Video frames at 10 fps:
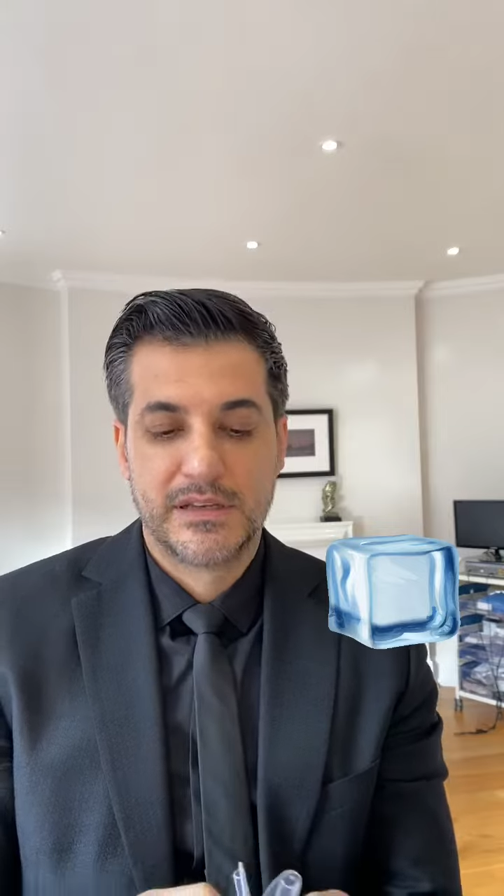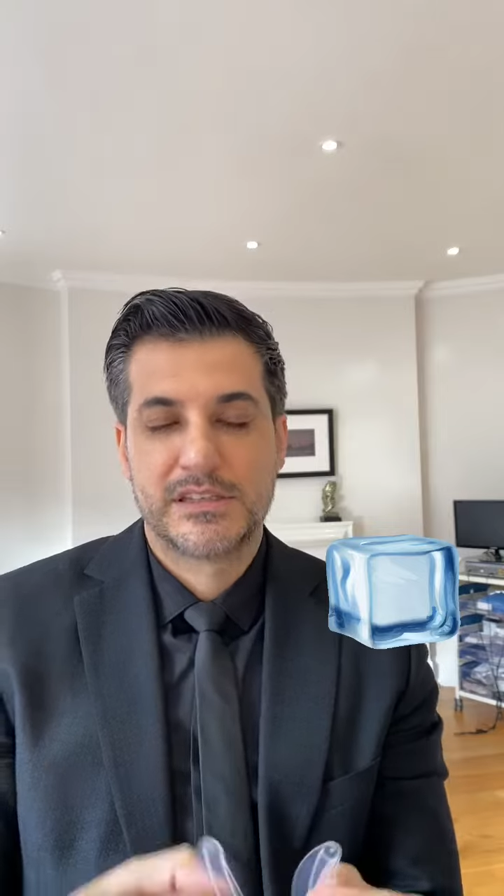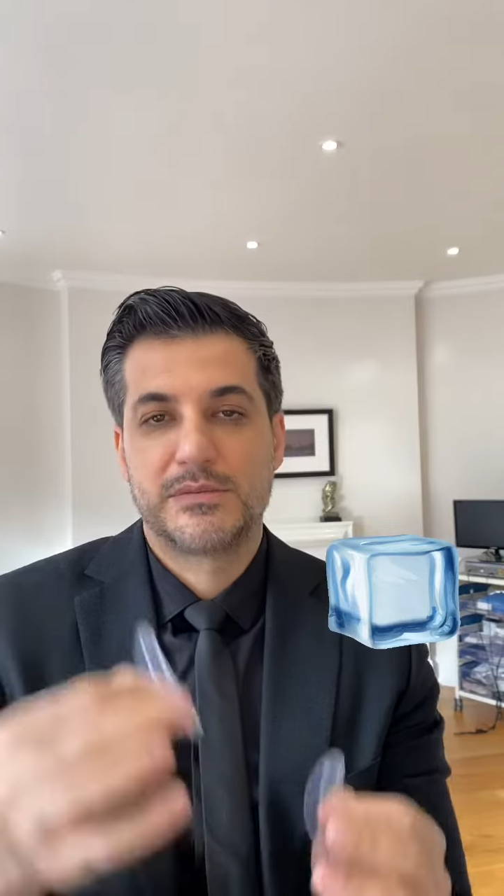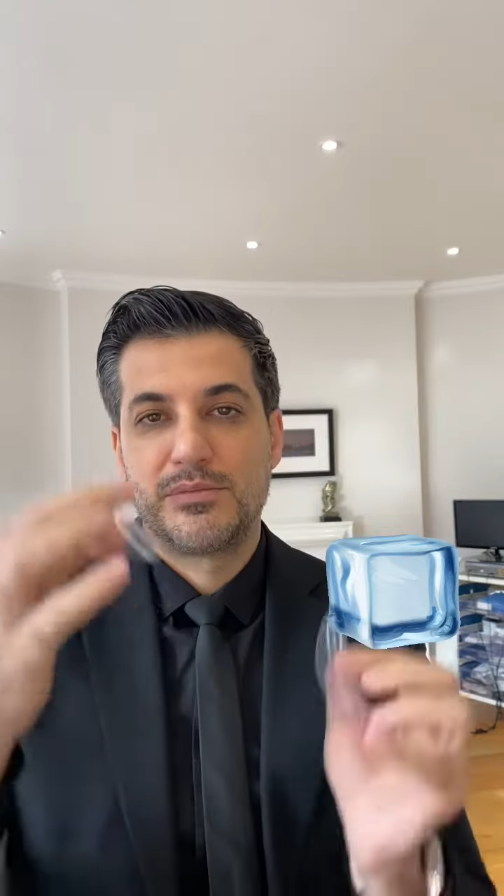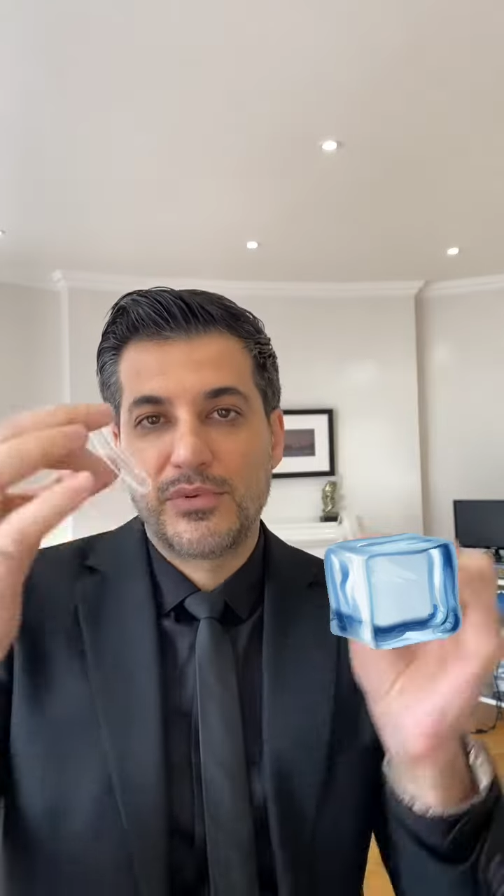
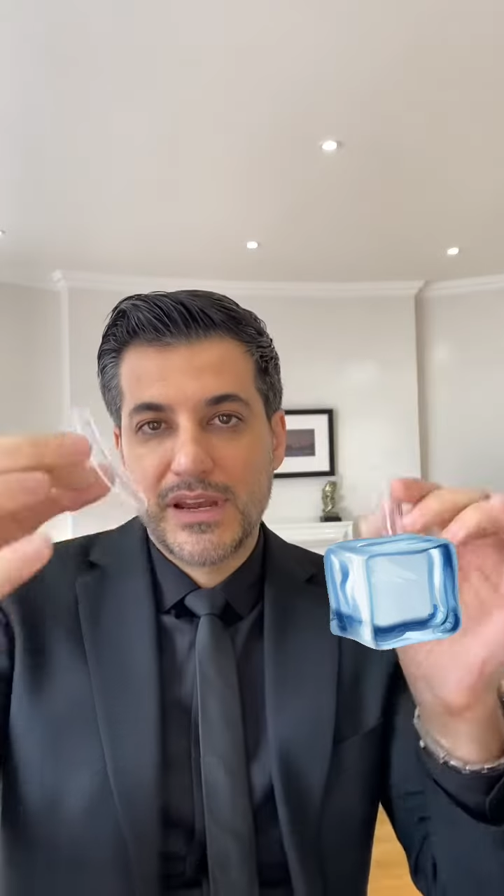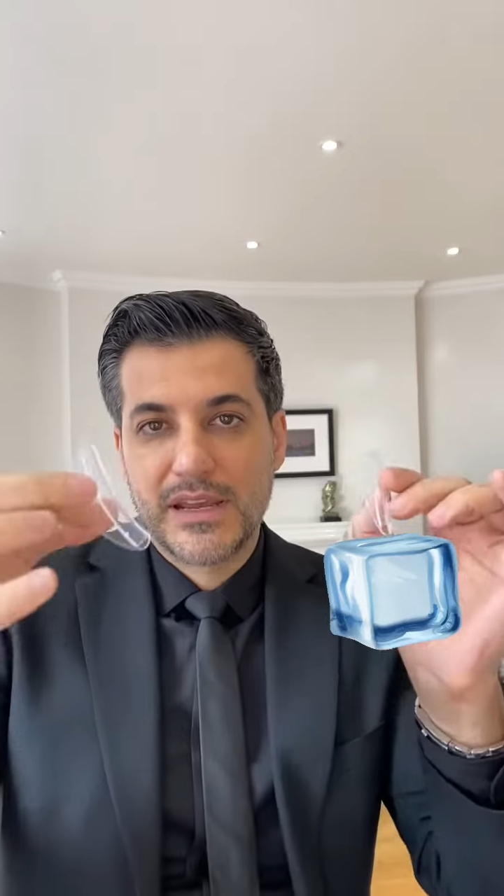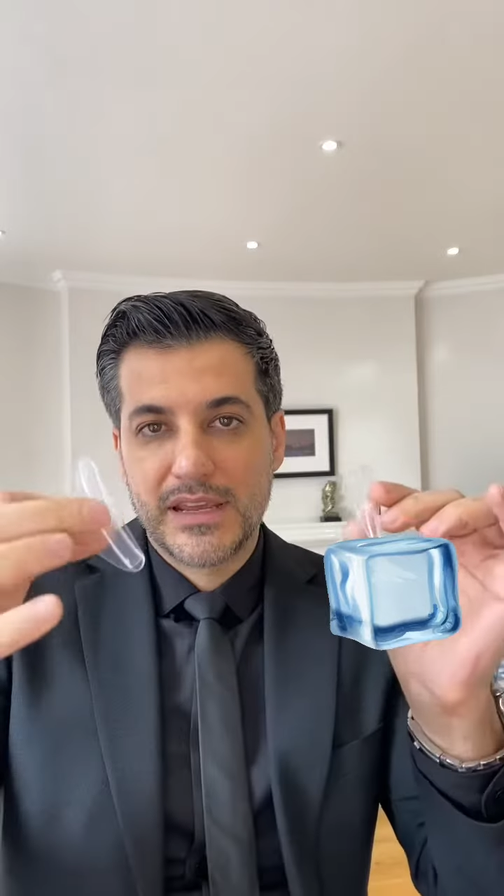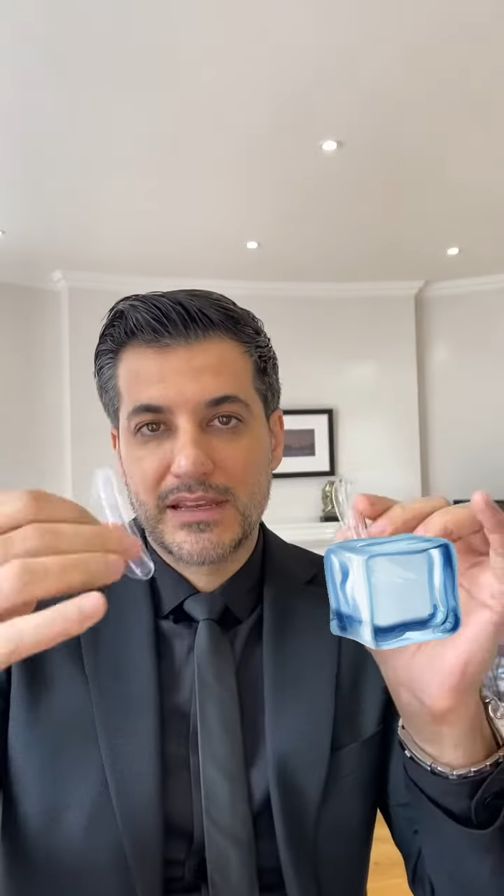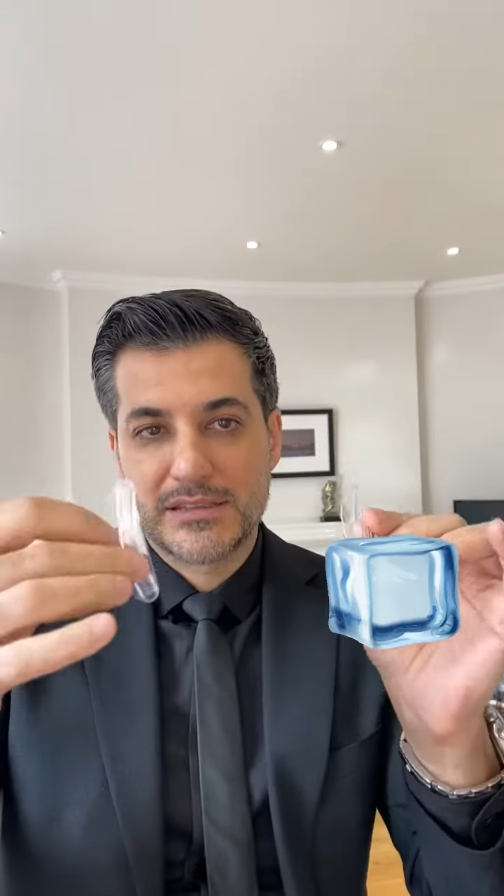
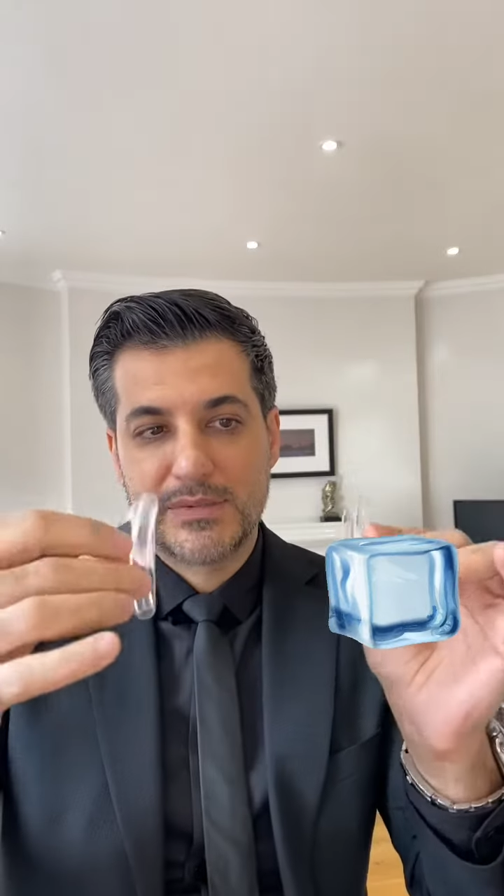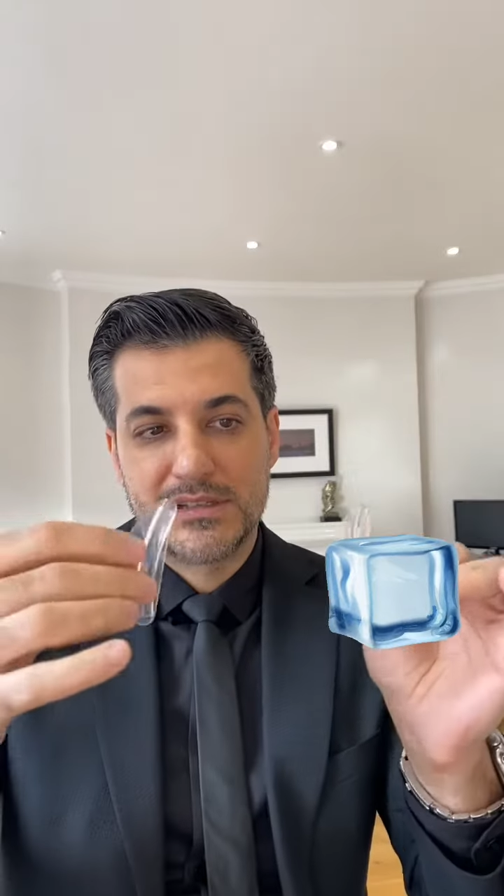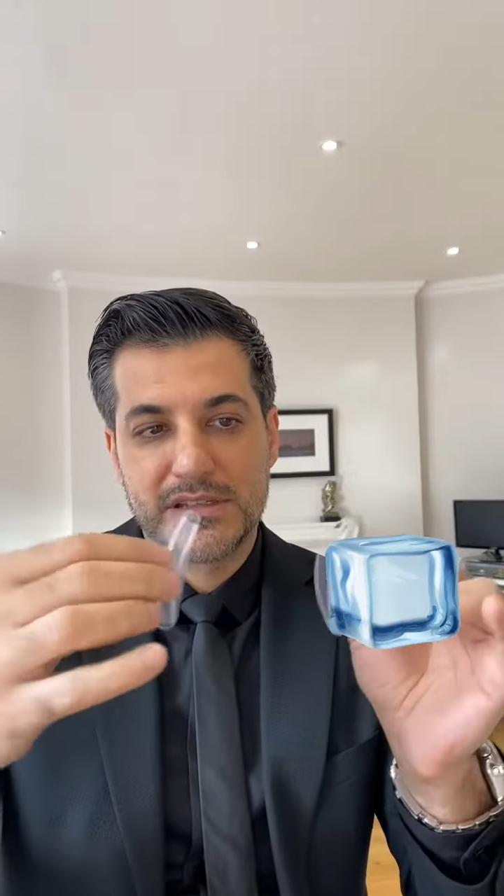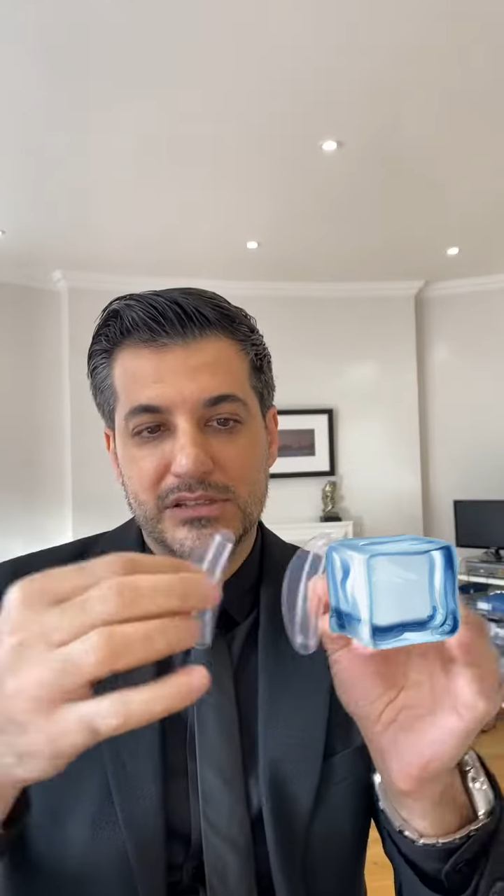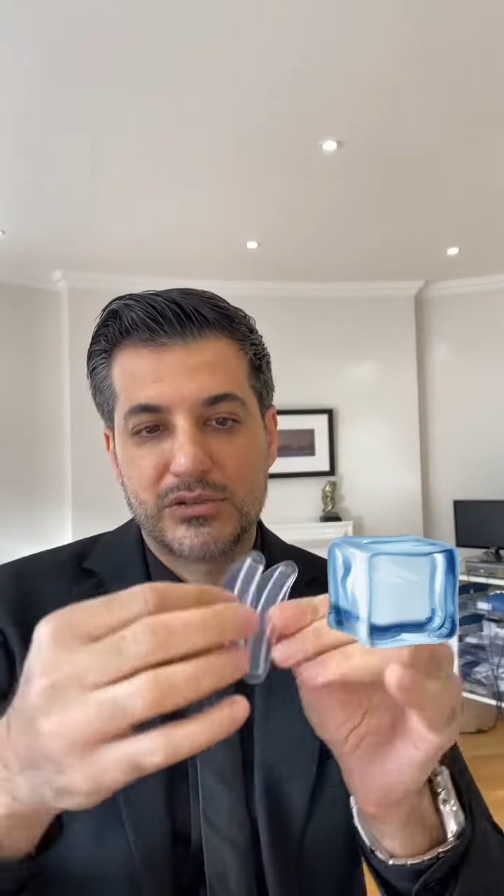spraying as
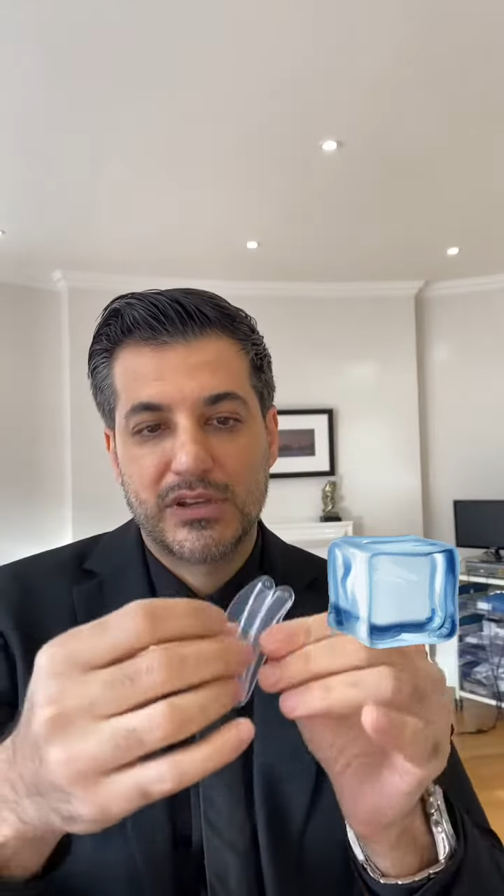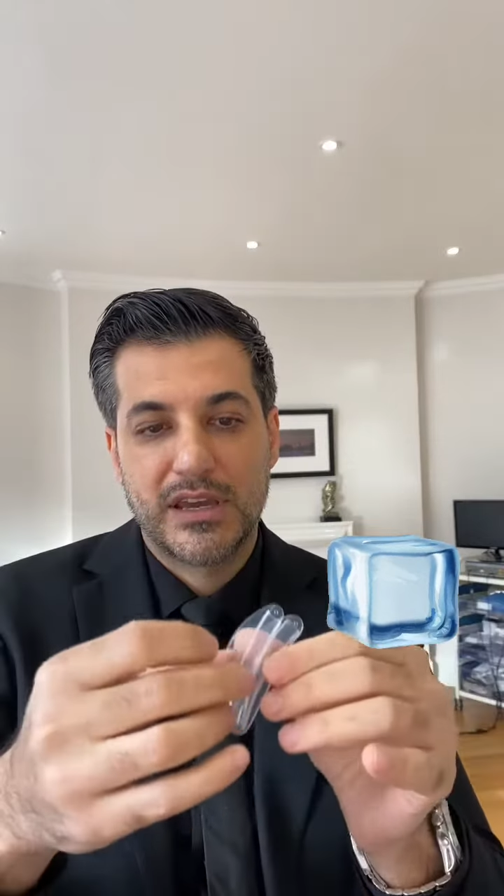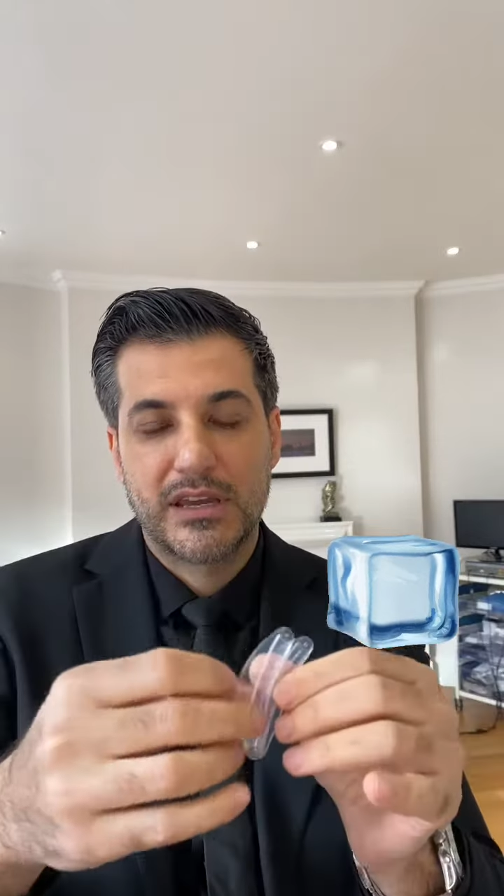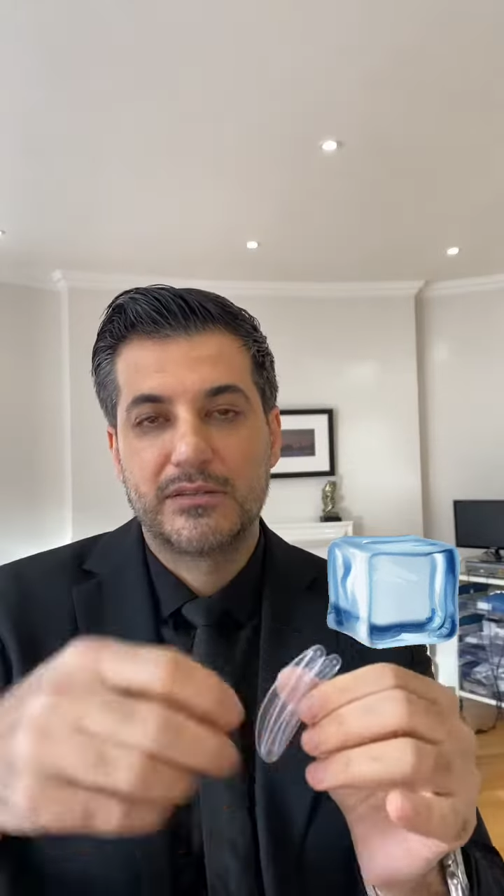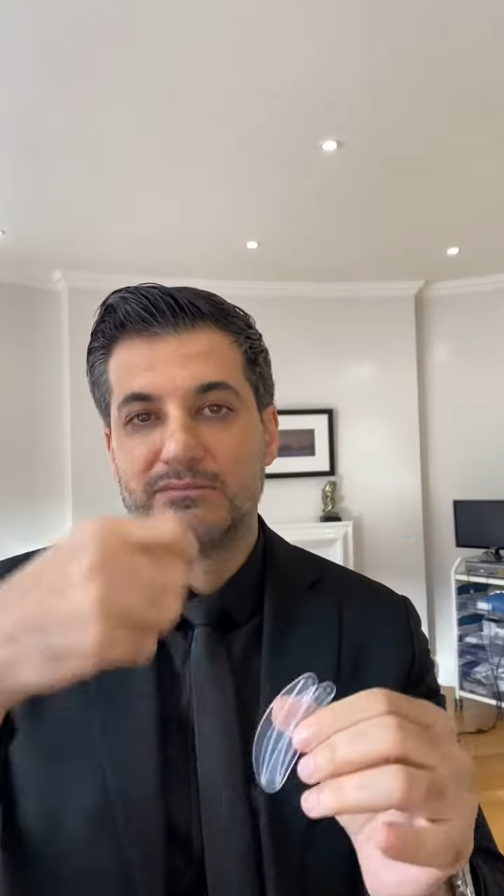much as you
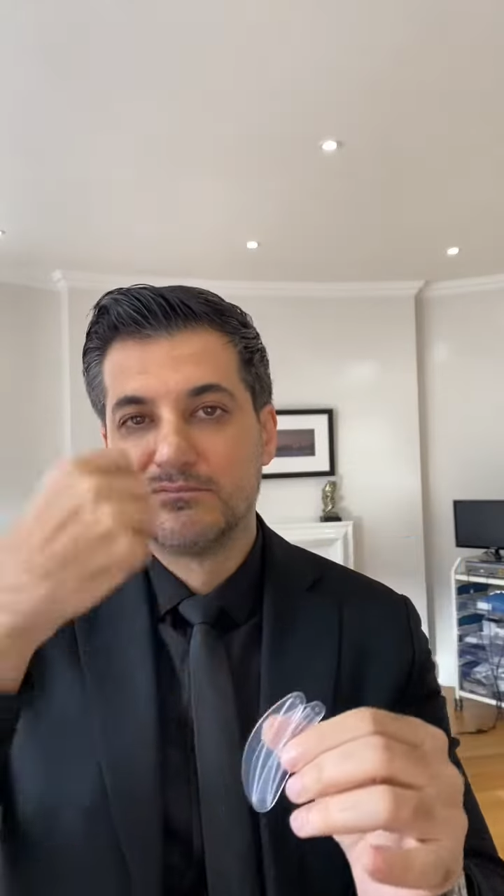can,